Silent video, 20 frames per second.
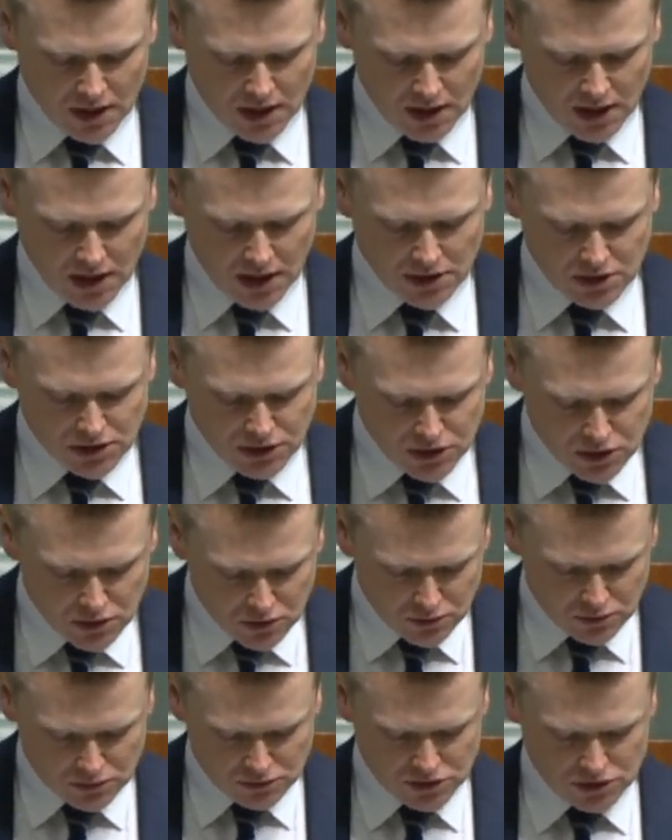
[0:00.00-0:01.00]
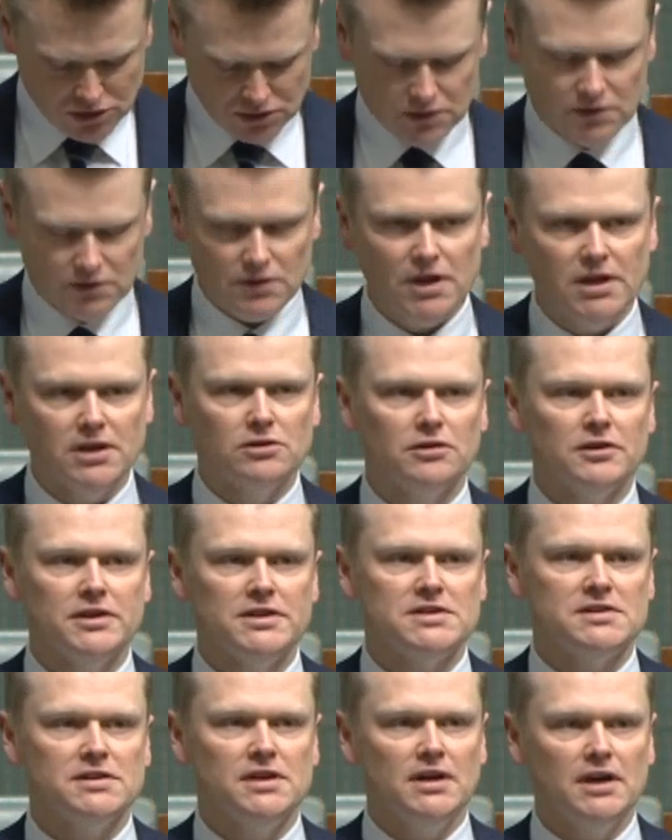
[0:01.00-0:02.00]
a huge
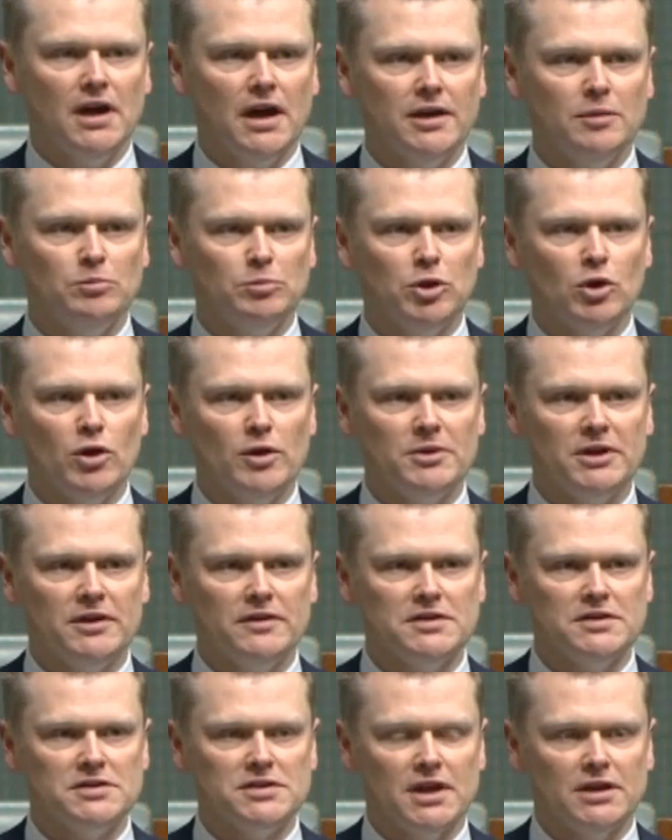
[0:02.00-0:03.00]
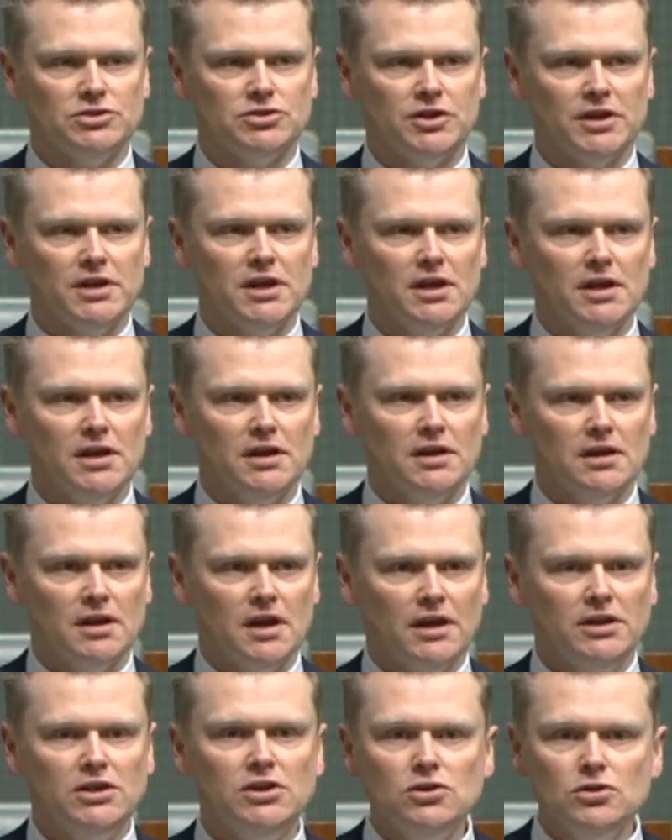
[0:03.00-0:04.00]
increase in unemployment in this country,
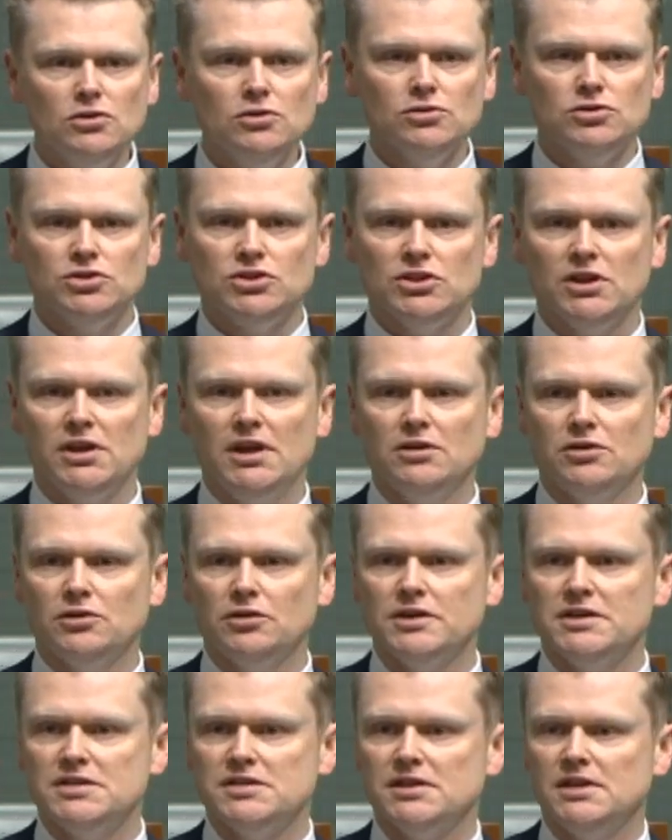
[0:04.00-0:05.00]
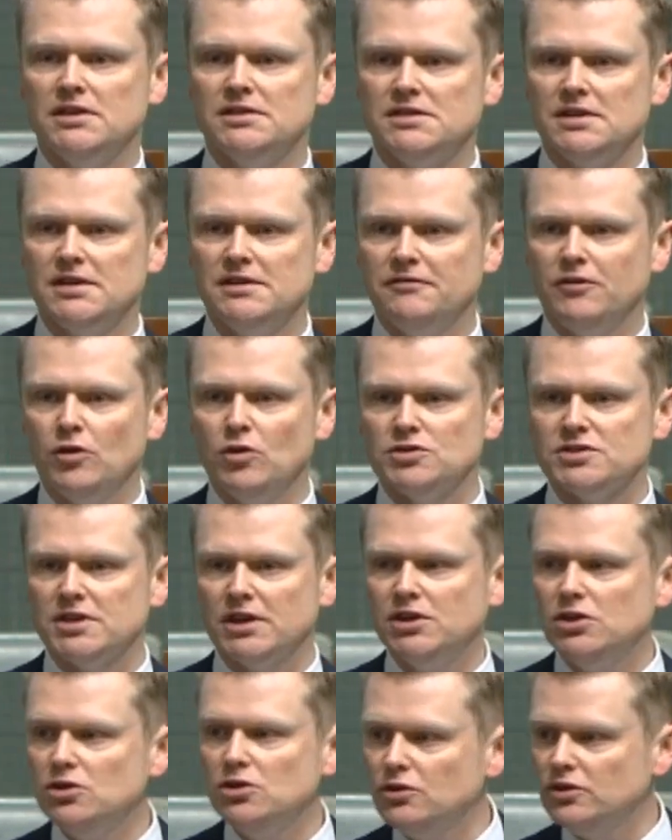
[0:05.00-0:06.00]
a huge increase in defaults, a
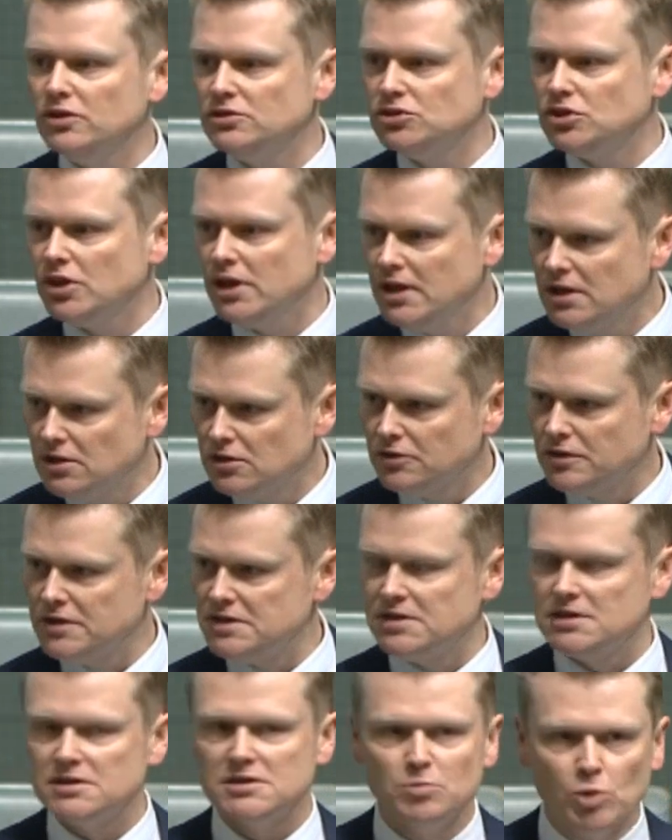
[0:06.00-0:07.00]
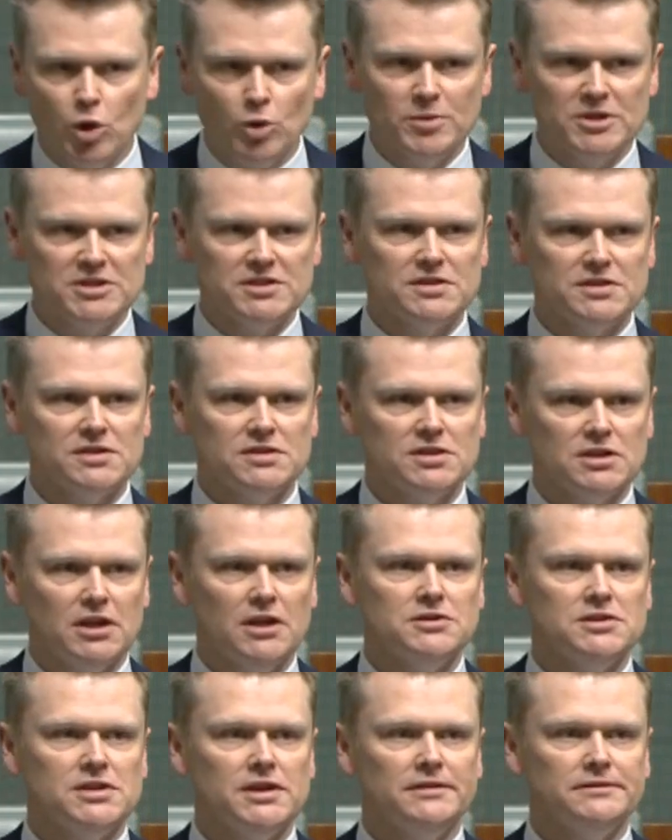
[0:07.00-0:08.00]
huge increase in small businesses
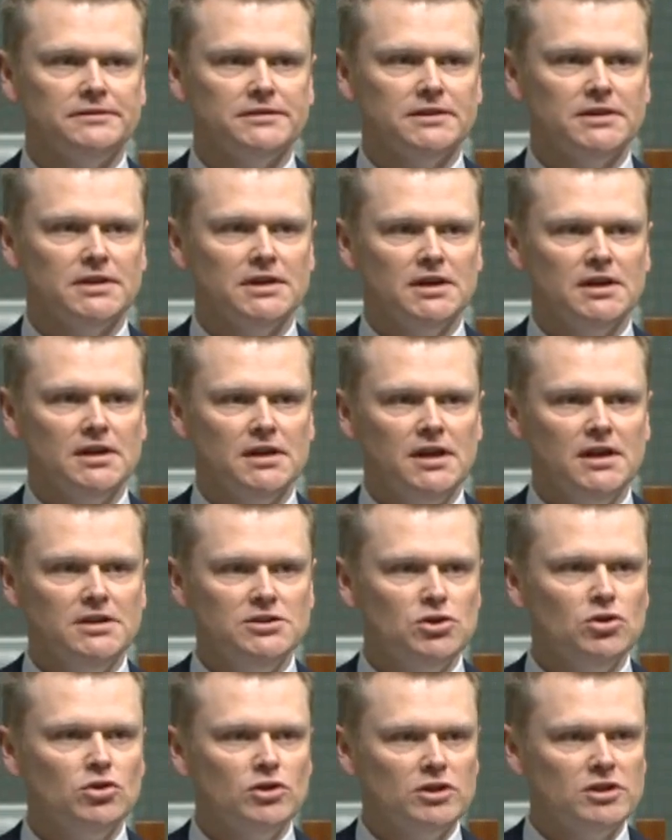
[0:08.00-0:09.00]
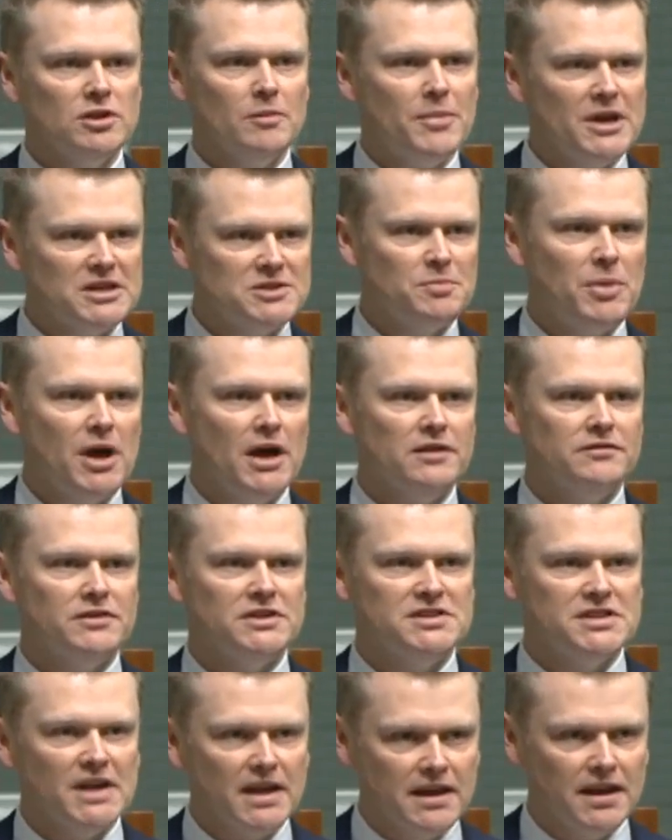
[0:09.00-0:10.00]
closing. It took the best part of a
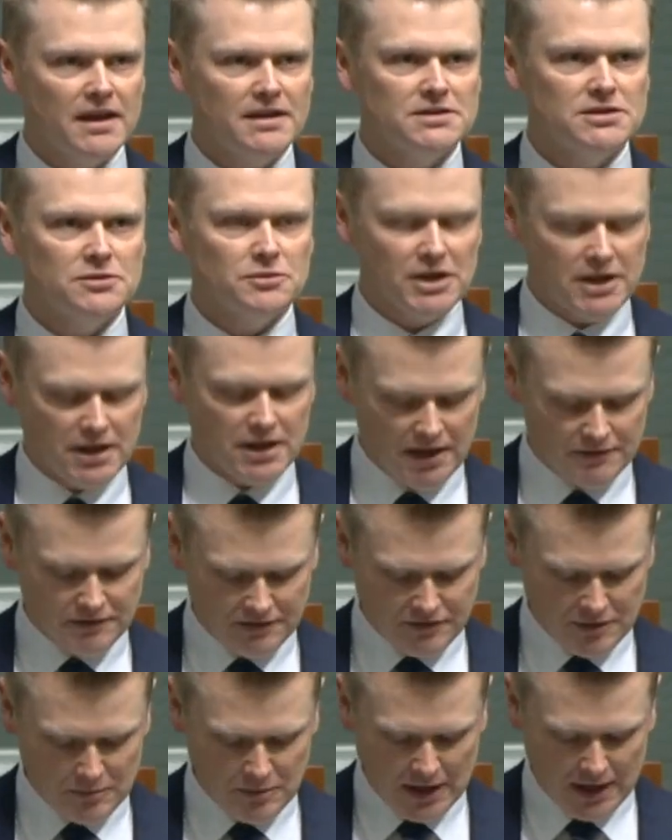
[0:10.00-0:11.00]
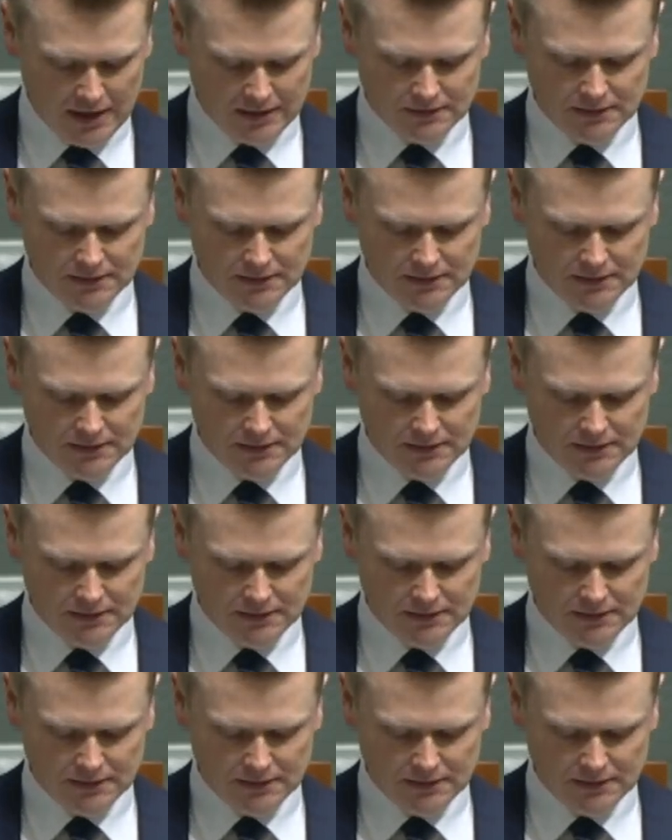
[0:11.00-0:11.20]
decade to recover from that.